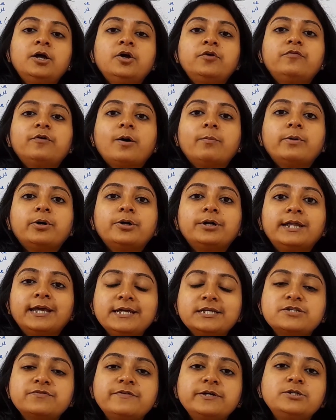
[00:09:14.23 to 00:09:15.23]
From our
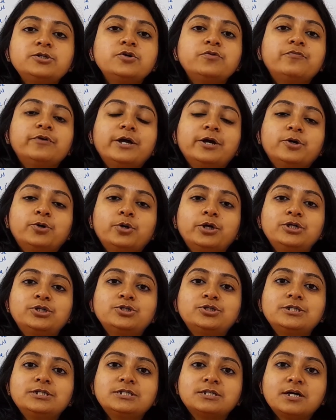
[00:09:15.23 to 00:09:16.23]
next video, we are going
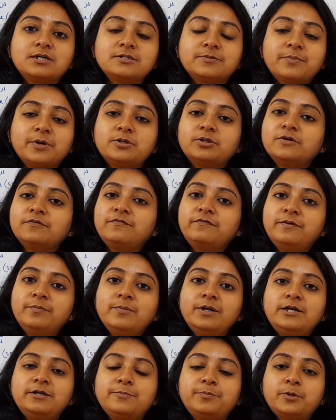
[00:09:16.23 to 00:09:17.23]
to discuss about the
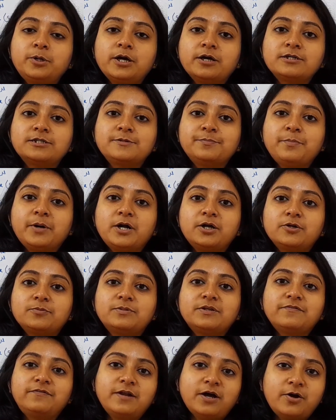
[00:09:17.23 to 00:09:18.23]
female reproductive part of
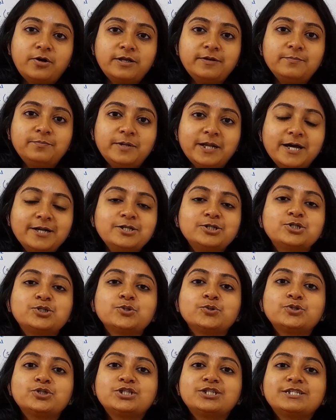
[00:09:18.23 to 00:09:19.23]
the flowering plant.
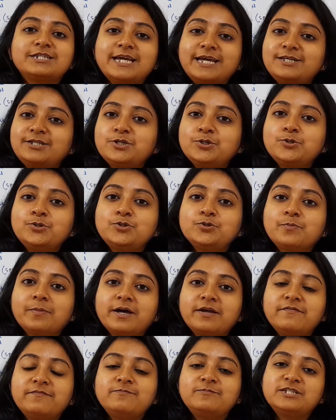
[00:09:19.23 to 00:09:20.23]
So stay tuned to
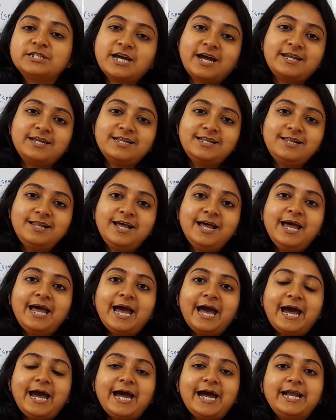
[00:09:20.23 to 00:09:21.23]
my channel,
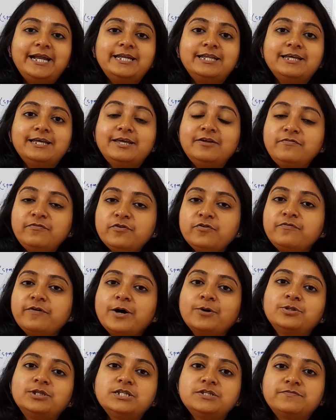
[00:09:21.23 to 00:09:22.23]
and if you
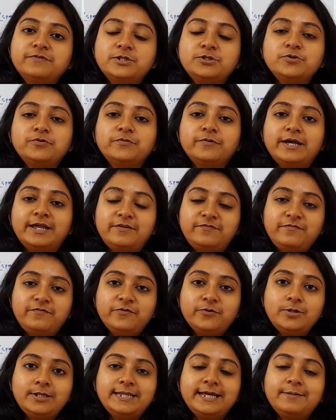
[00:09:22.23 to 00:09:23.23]
found this video
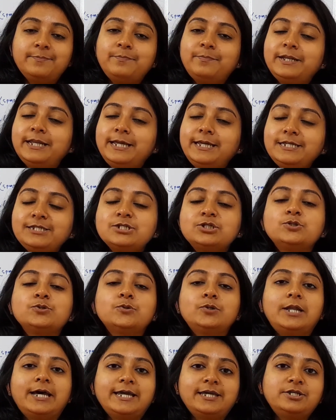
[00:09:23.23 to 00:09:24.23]
helpful, then please do
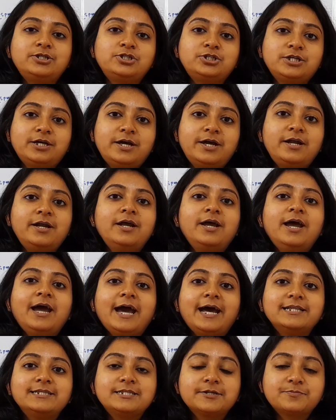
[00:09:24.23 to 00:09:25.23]
like, share
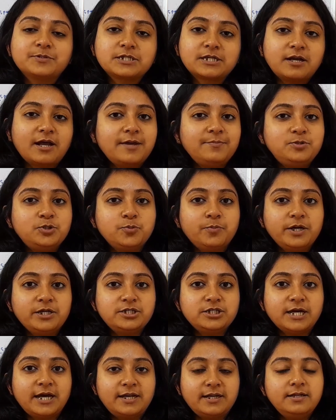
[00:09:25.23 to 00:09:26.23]
and subscribe to my
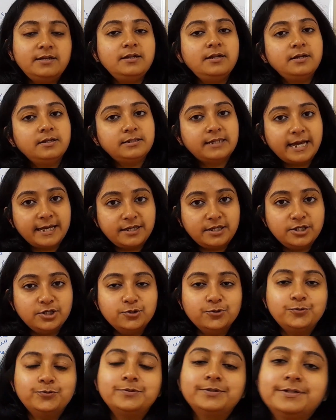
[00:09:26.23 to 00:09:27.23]
channel. Thank
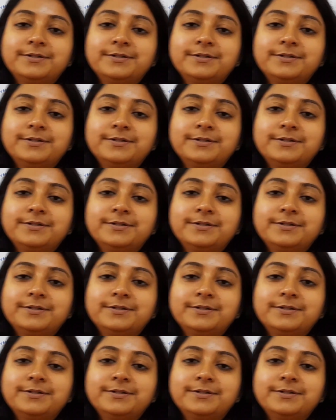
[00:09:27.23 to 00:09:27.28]
you.